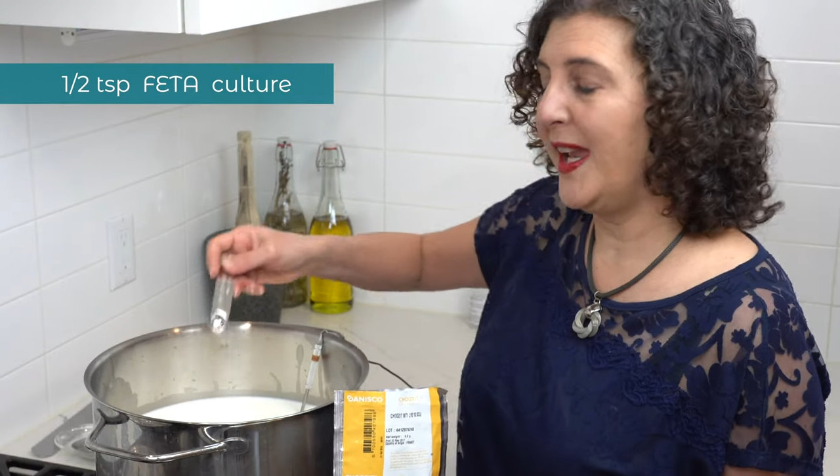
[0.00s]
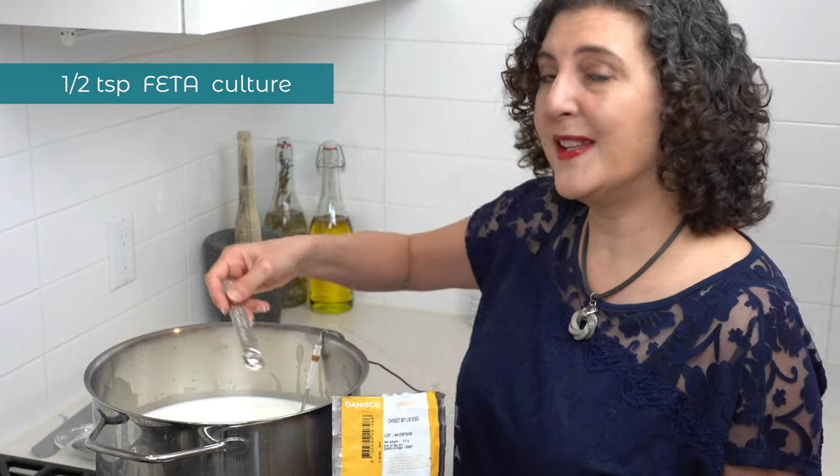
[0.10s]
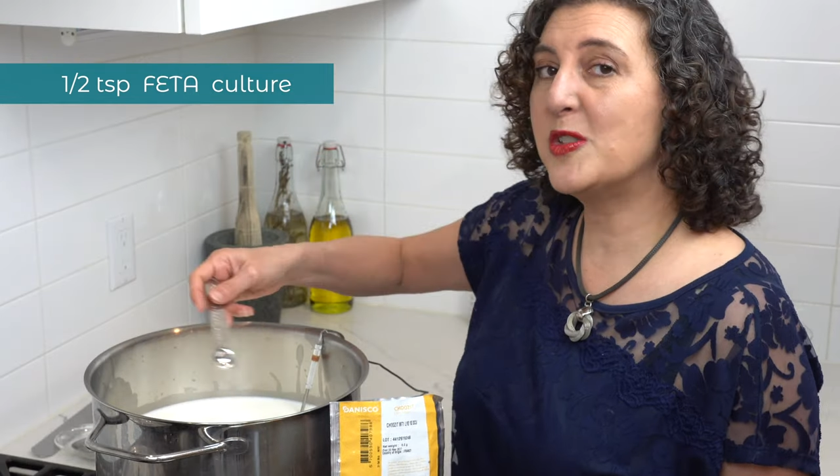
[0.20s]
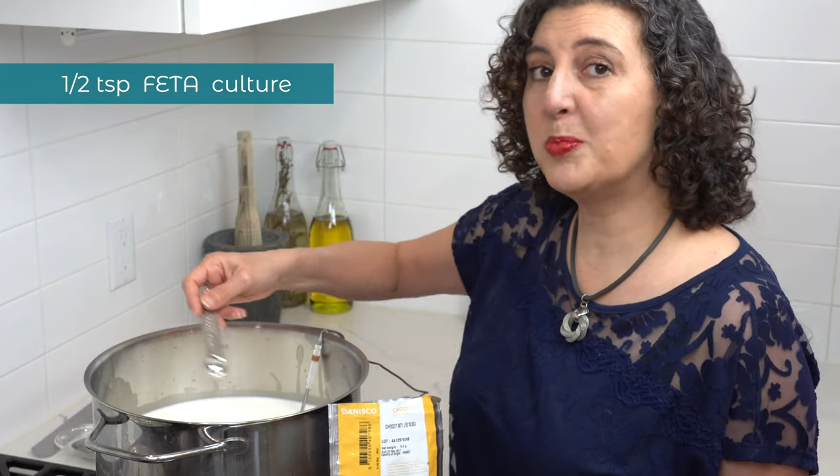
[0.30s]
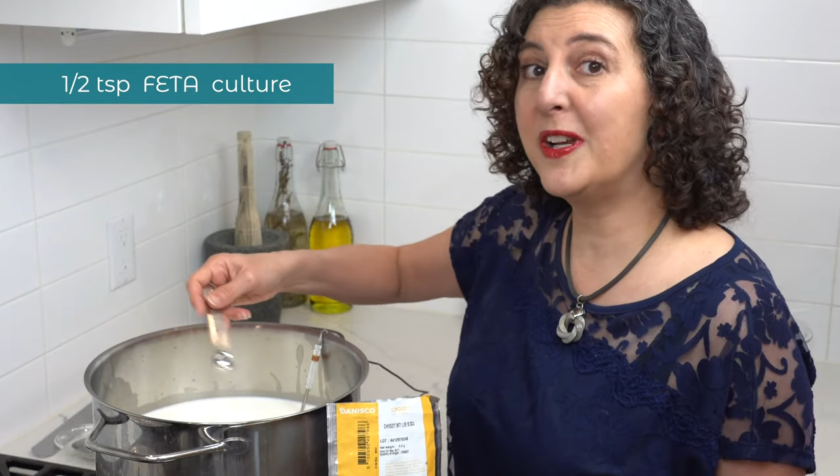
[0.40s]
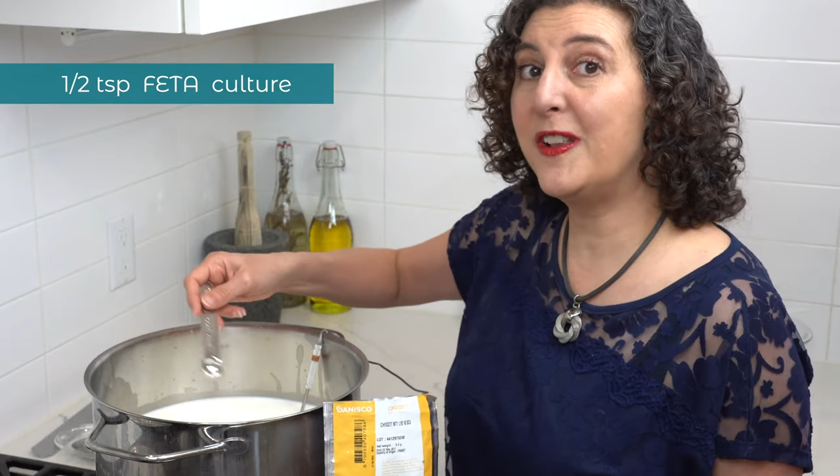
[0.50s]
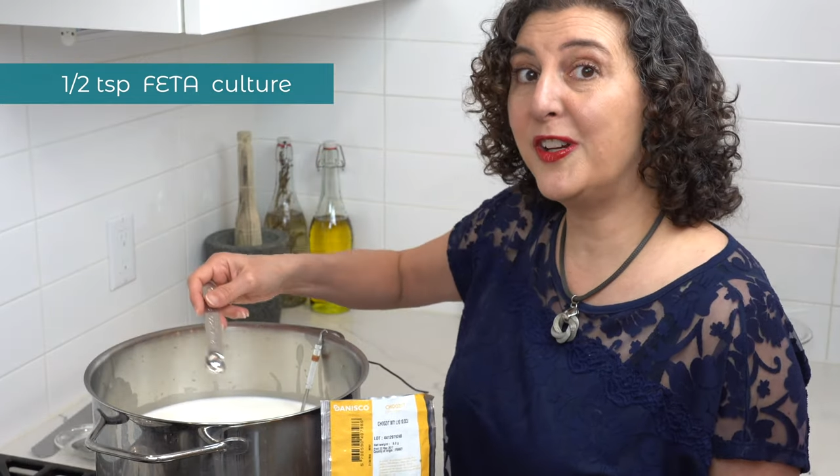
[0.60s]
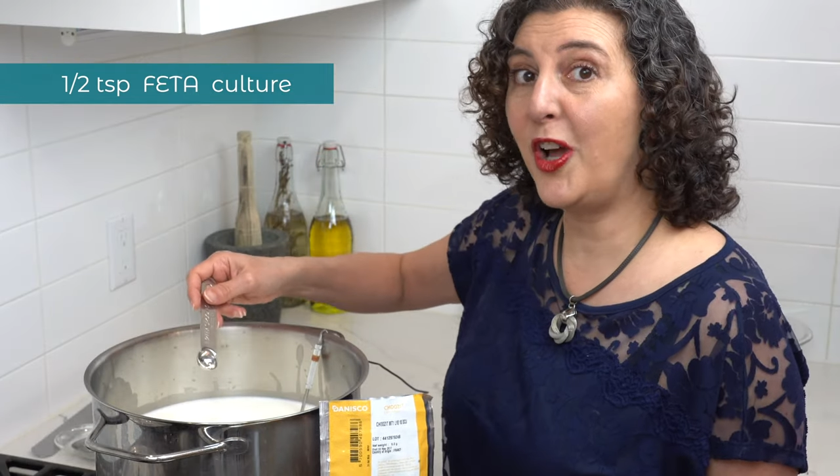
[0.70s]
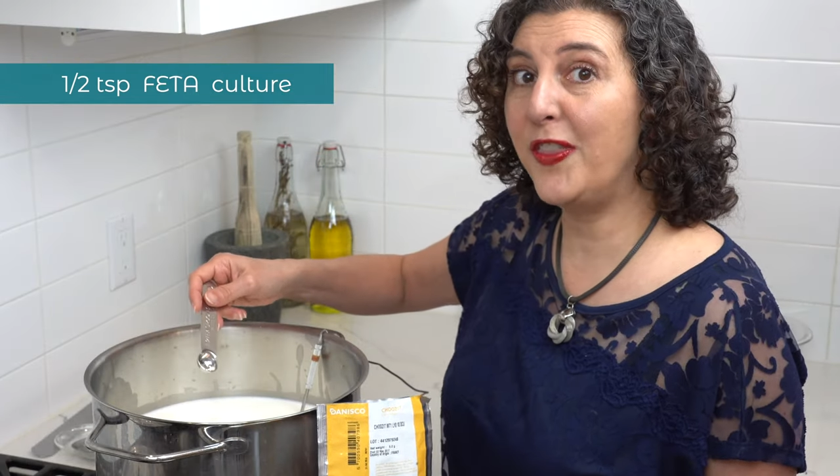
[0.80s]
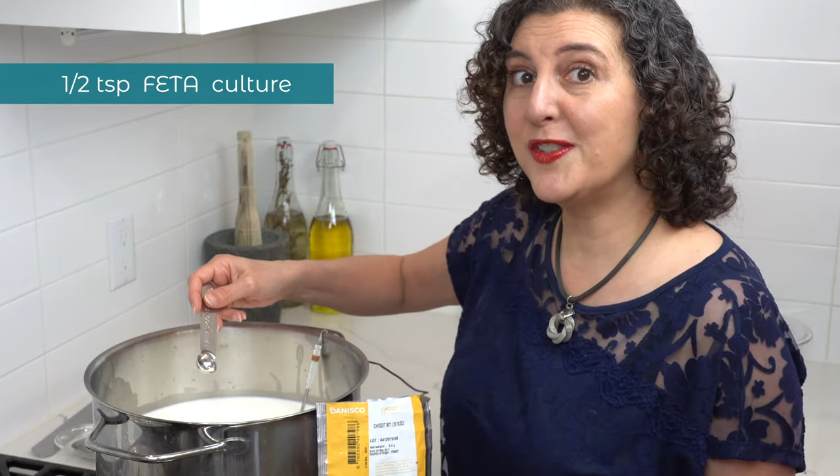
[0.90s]
and sprinkle
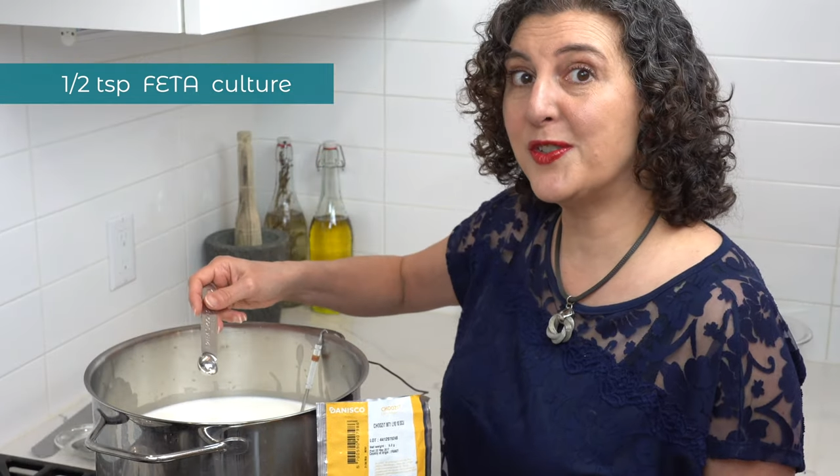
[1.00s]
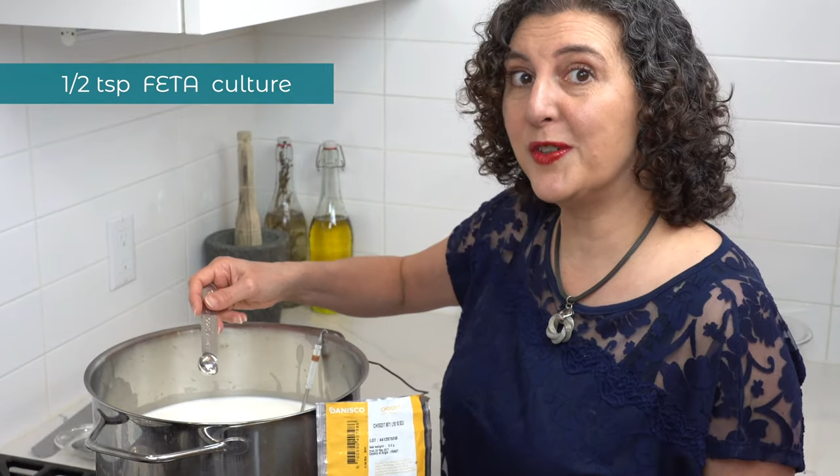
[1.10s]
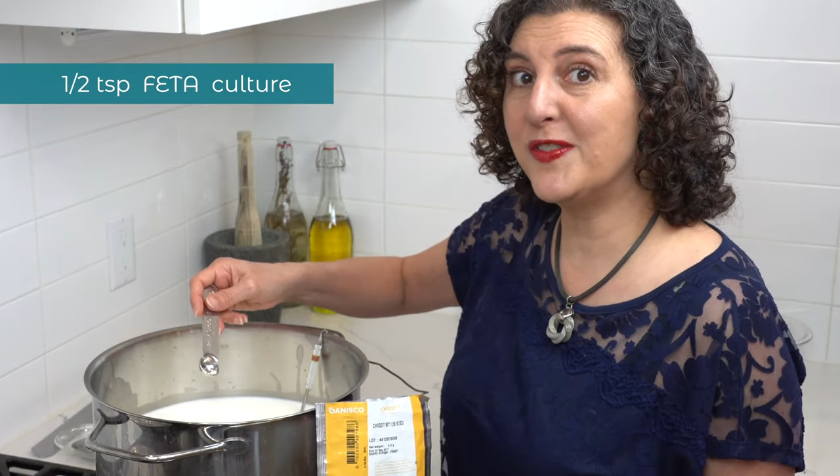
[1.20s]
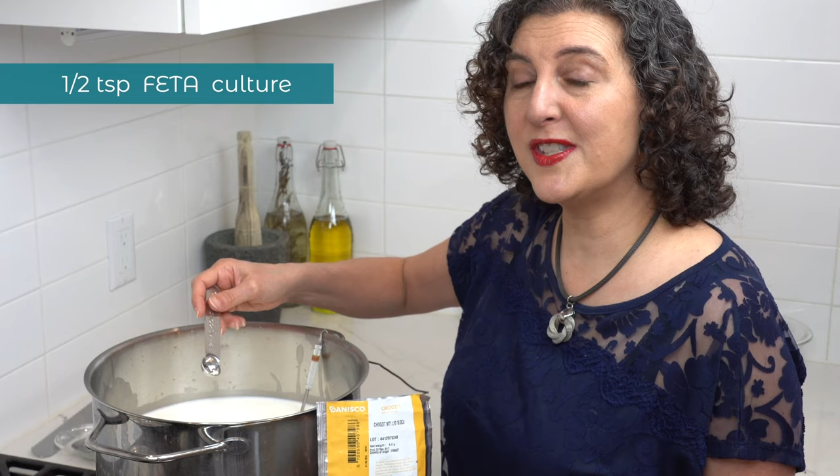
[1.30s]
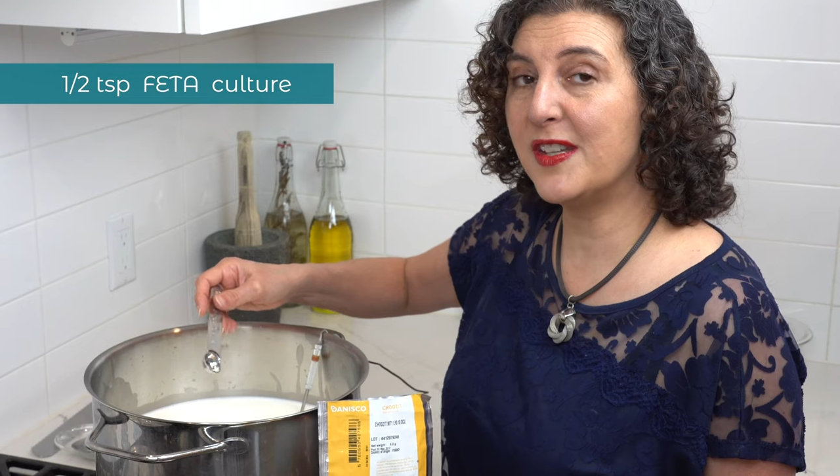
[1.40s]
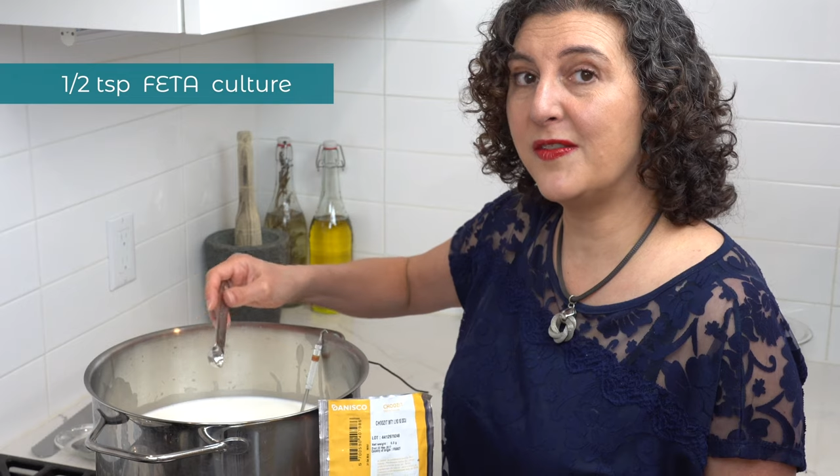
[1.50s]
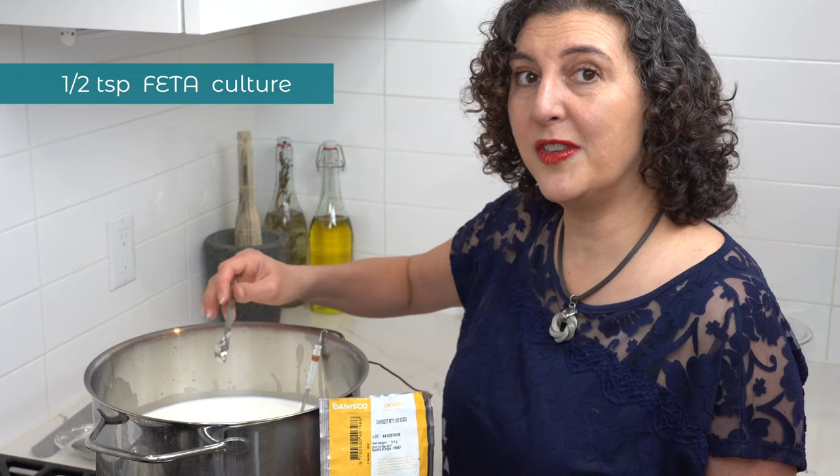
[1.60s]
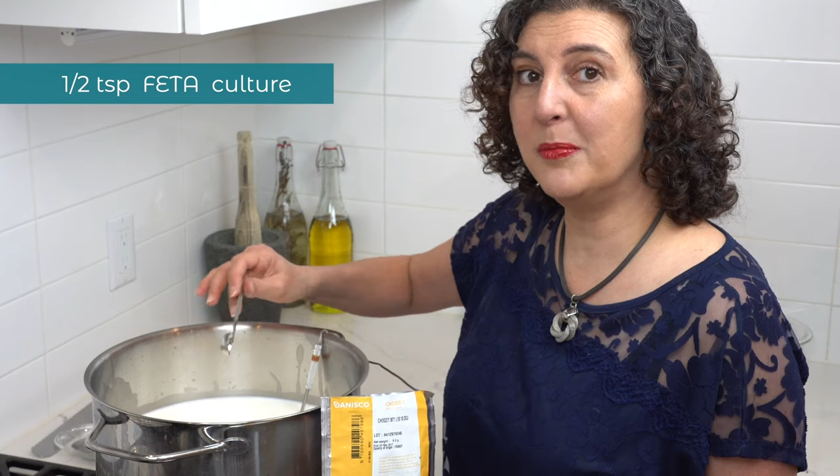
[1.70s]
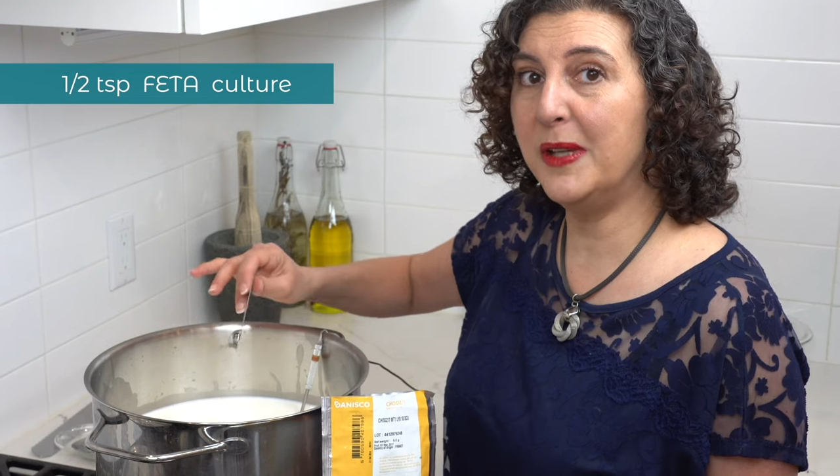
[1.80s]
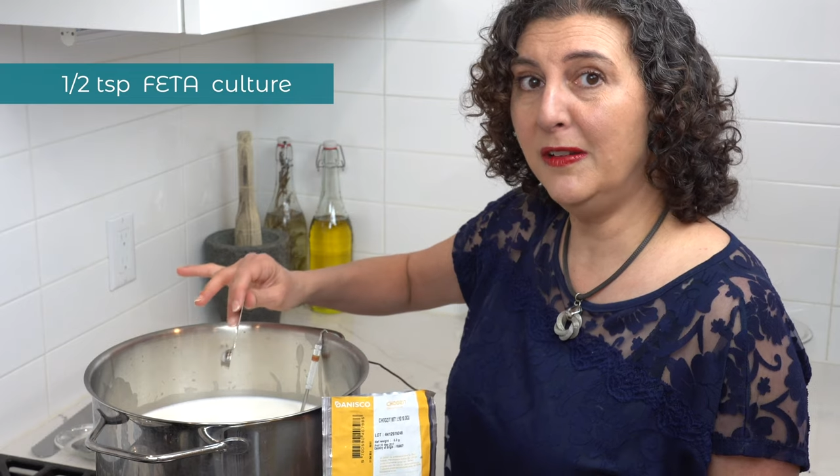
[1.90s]
it on the surface of
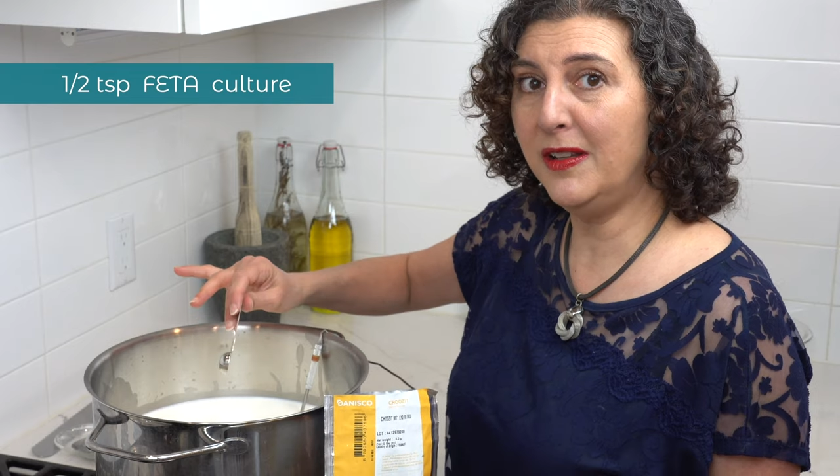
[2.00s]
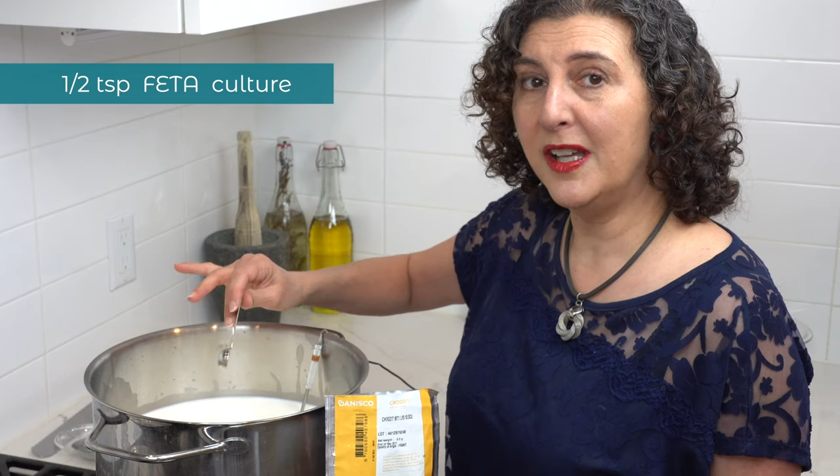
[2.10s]
the milk.